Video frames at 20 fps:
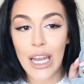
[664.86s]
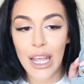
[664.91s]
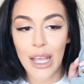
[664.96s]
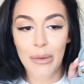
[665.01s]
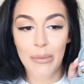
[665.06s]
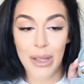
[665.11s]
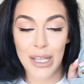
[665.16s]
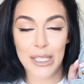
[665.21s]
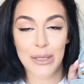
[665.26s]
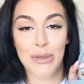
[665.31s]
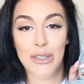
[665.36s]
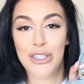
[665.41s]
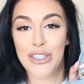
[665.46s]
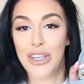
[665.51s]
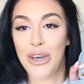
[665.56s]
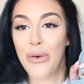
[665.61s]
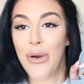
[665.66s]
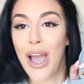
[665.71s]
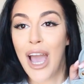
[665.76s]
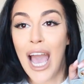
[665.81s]
It makes me
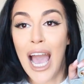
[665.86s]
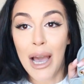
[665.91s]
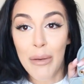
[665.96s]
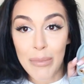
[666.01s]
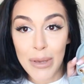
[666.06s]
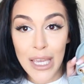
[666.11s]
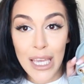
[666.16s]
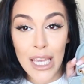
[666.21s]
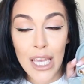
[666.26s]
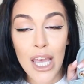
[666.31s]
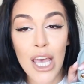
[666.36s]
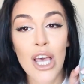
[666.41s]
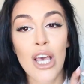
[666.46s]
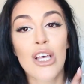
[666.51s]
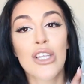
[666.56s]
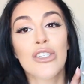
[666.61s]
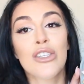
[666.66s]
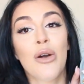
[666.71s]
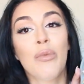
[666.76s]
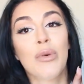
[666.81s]
so happy.
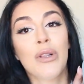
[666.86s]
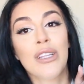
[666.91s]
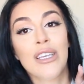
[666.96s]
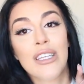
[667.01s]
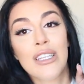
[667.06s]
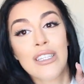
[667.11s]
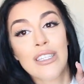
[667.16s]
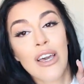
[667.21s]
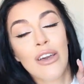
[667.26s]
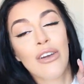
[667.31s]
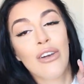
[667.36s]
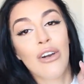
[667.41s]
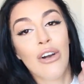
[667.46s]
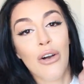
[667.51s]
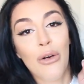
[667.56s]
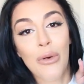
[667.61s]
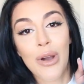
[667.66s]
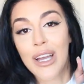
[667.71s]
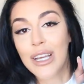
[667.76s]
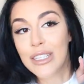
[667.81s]
So please
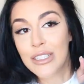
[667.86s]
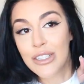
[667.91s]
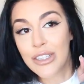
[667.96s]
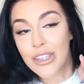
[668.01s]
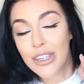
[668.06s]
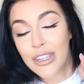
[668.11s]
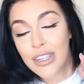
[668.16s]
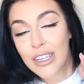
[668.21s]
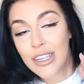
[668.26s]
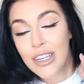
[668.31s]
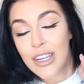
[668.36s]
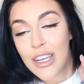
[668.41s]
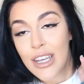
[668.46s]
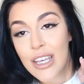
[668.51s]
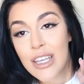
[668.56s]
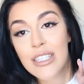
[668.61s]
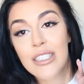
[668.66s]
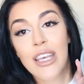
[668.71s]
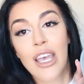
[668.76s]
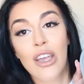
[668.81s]
go enter,
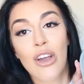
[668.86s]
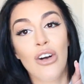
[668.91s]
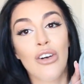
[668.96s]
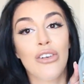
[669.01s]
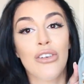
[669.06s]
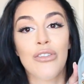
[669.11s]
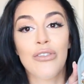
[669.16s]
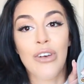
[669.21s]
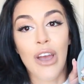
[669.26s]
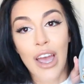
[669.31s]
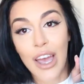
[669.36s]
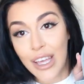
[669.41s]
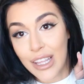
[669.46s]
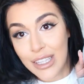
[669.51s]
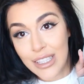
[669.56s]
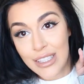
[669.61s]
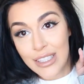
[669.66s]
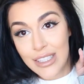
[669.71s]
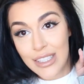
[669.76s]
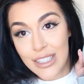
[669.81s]
tag all your
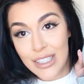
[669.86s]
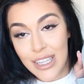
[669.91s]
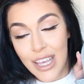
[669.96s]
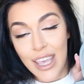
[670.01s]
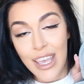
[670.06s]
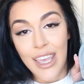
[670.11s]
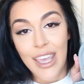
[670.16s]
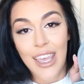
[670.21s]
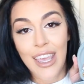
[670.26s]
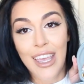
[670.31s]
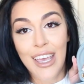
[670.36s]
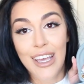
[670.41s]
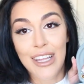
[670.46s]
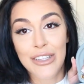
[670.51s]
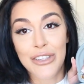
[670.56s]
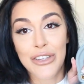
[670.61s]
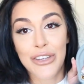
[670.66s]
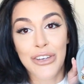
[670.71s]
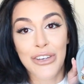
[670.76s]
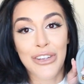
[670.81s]
friends,
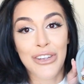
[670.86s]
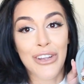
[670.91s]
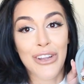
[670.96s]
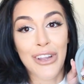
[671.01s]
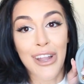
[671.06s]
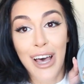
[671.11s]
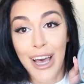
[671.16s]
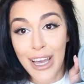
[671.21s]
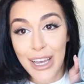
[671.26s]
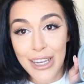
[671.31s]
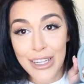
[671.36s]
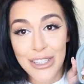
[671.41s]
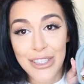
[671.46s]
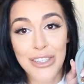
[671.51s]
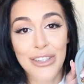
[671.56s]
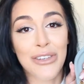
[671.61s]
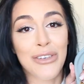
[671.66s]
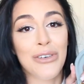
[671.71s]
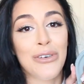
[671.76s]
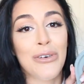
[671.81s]
and good luck
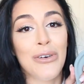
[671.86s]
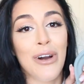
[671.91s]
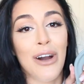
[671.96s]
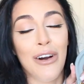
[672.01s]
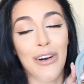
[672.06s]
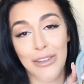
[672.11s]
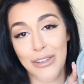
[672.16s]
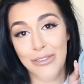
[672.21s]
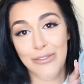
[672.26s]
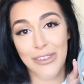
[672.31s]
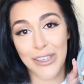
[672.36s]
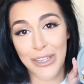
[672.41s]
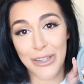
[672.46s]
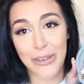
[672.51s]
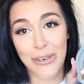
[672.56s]
to all of you,